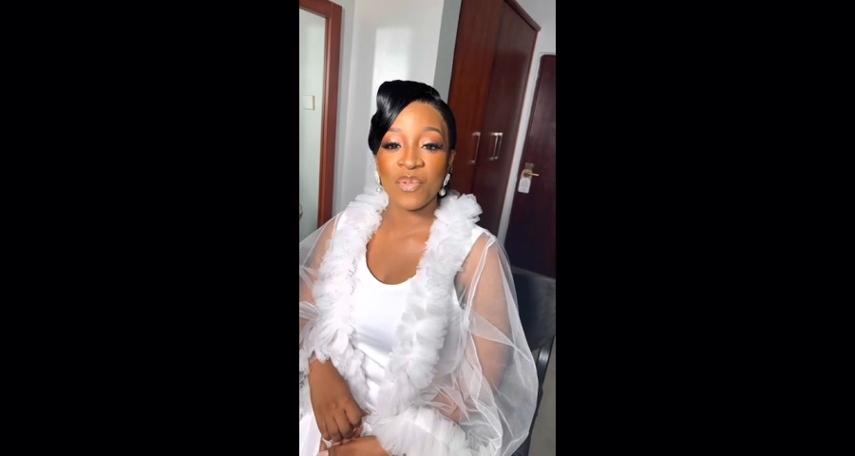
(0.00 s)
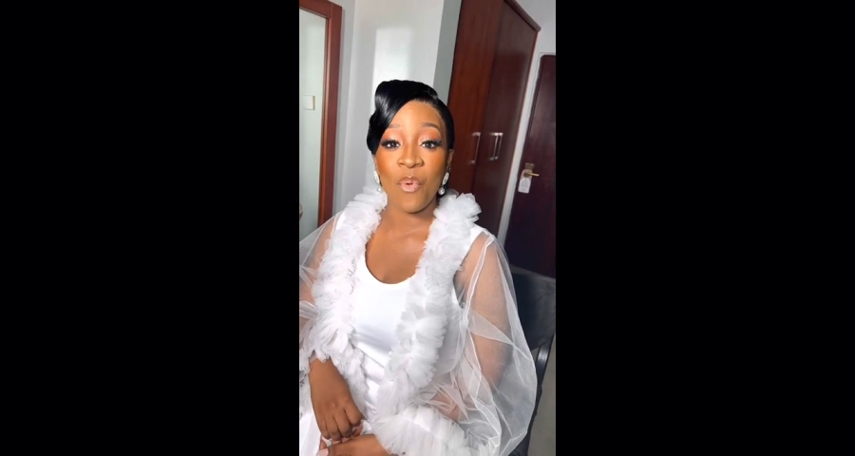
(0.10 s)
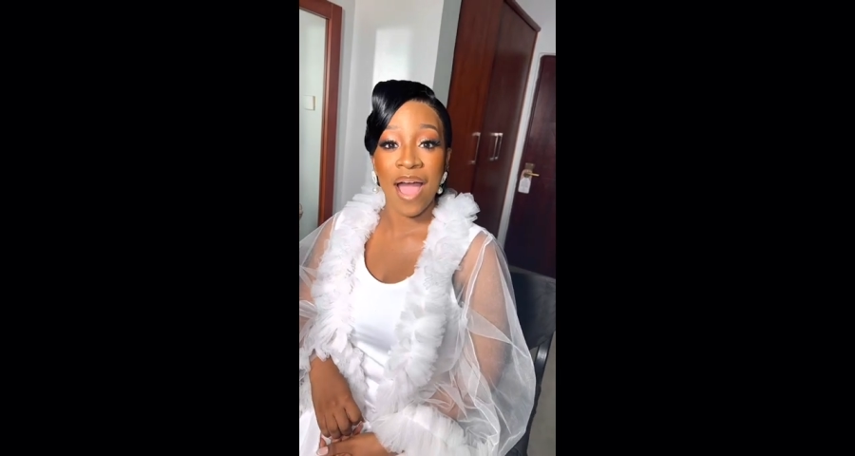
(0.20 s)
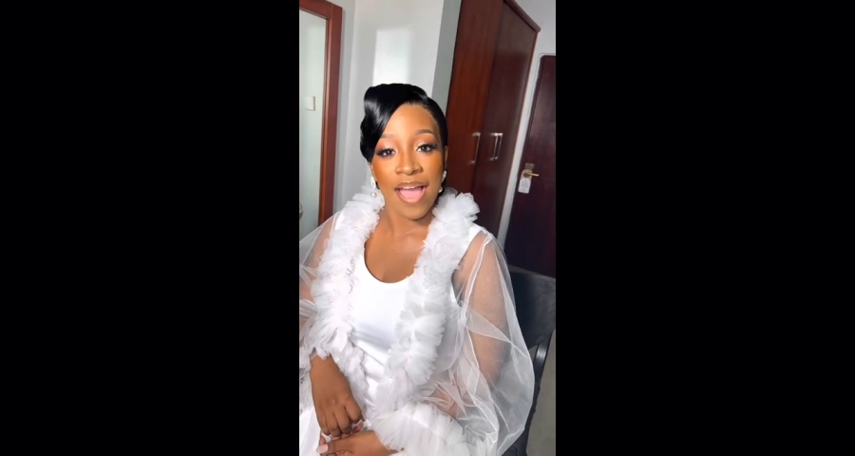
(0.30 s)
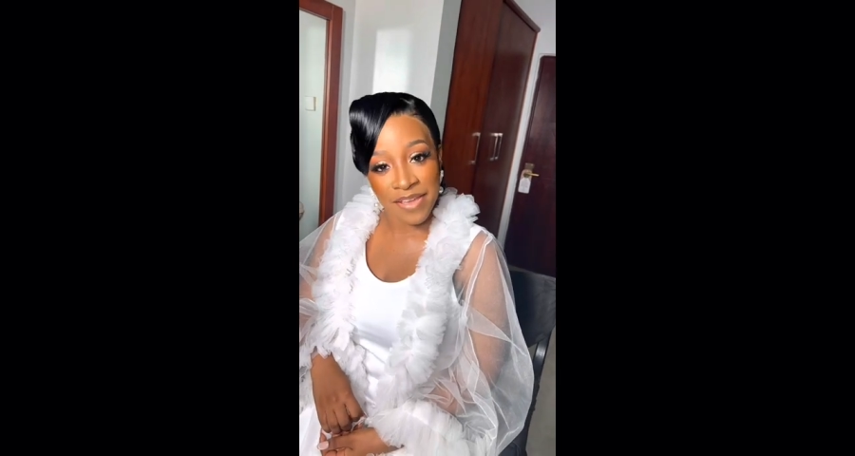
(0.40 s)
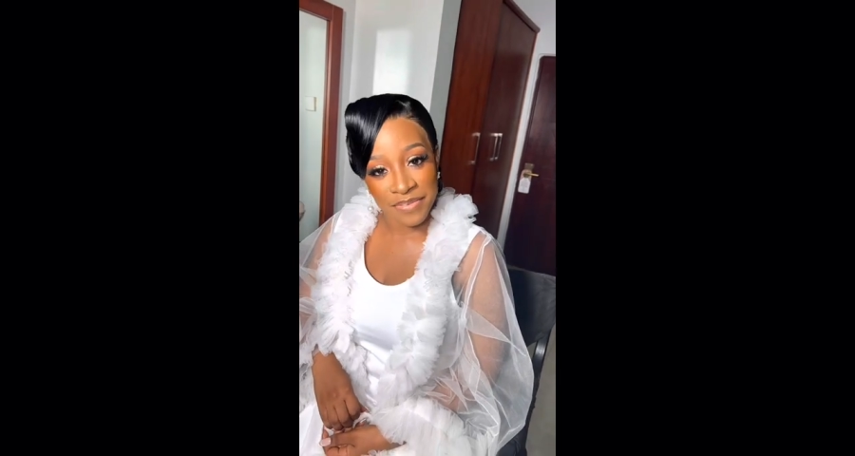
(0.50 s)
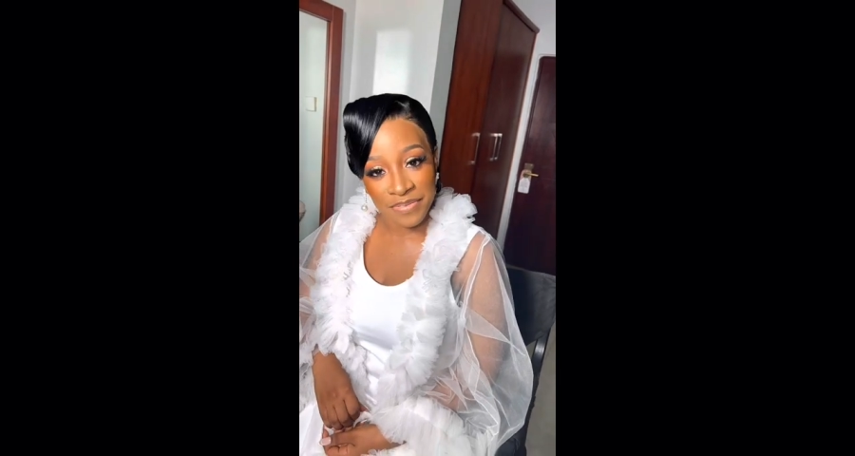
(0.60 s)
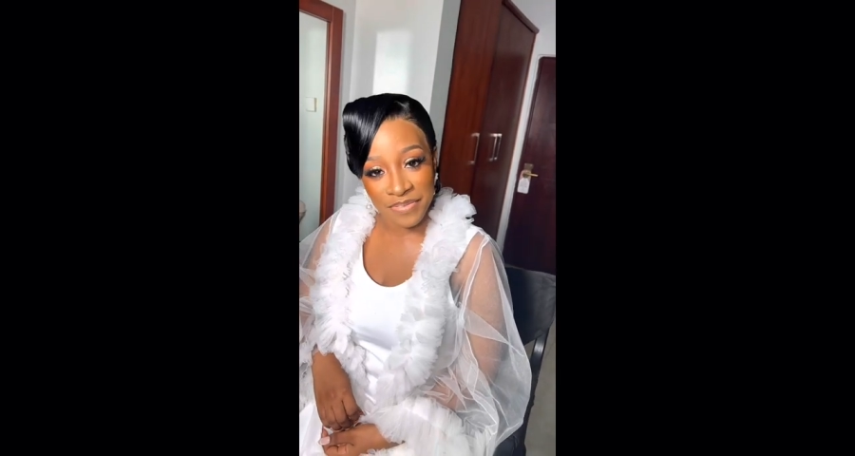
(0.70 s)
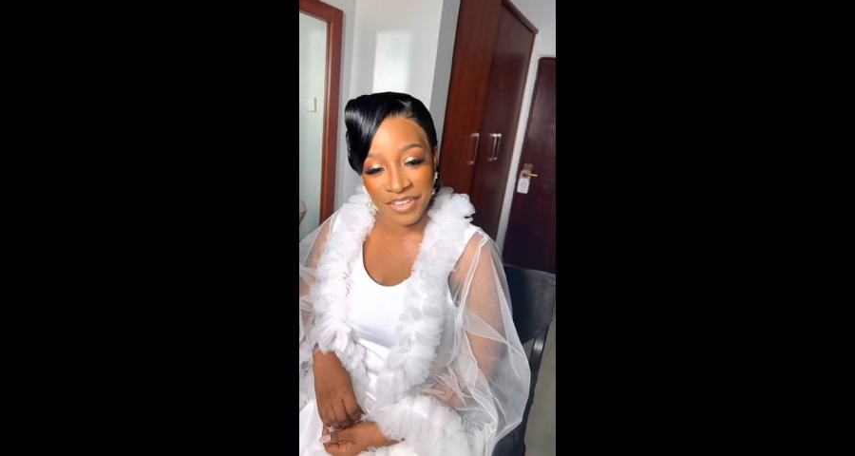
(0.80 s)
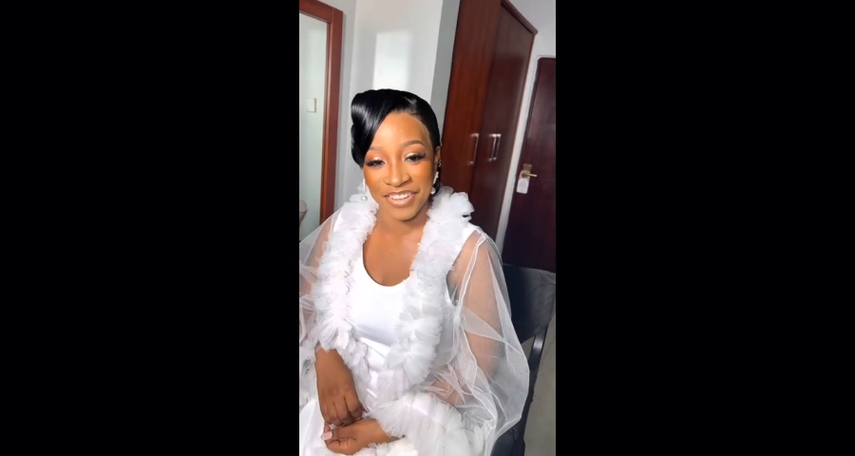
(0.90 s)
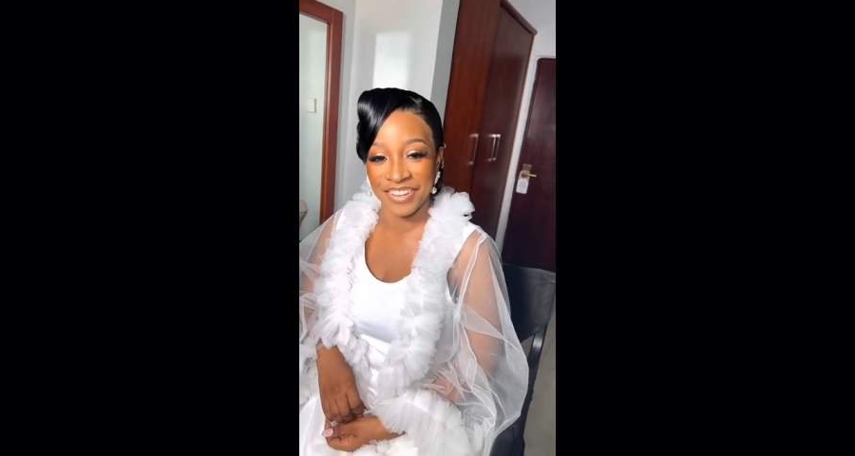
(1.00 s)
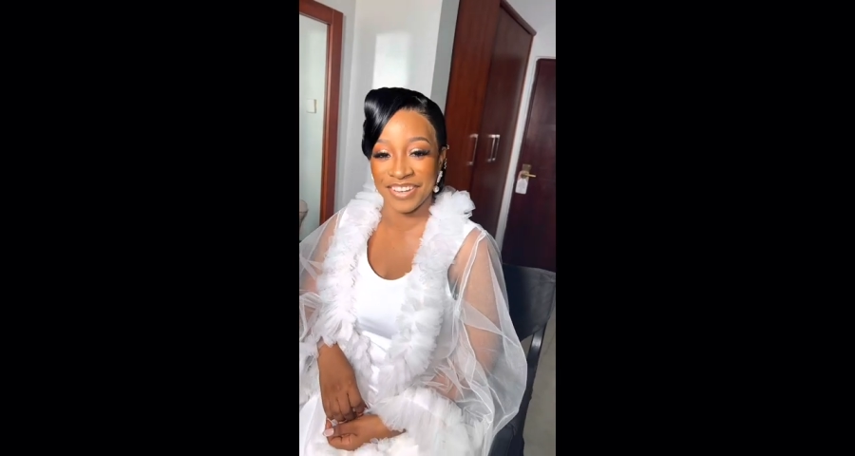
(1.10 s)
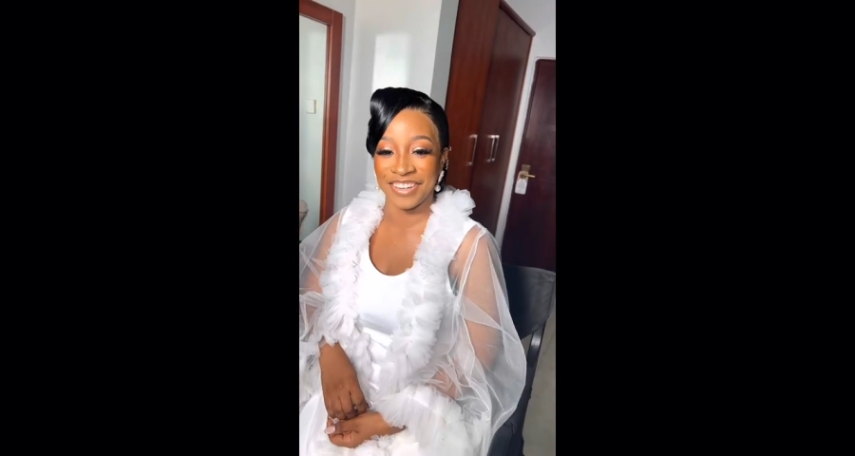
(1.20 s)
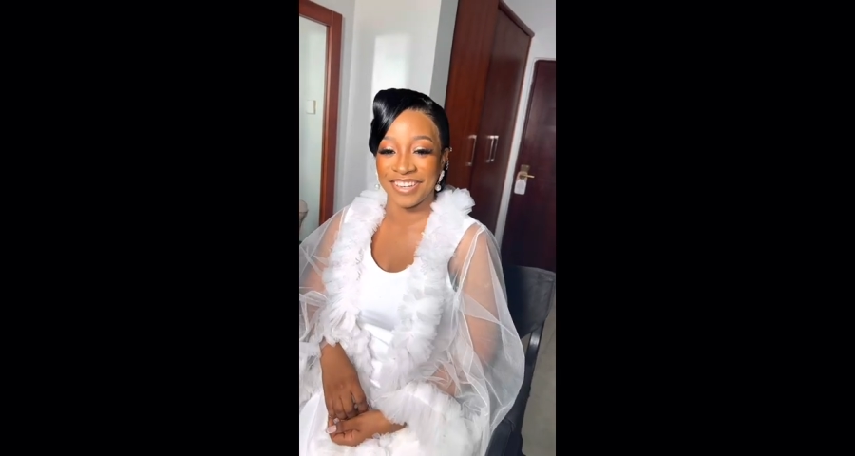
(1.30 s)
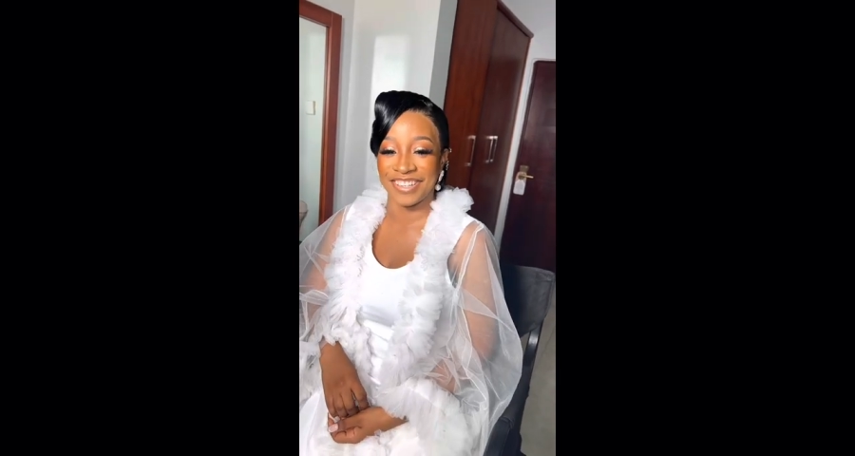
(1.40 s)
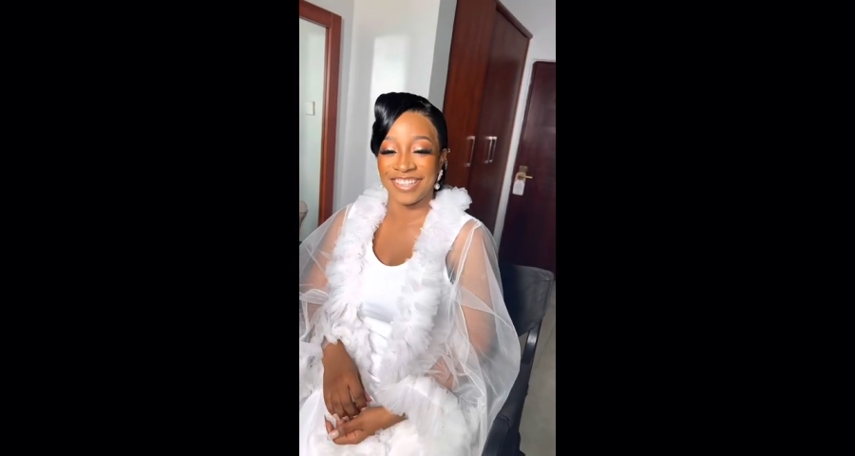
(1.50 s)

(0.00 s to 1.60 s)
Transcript: all of the above eh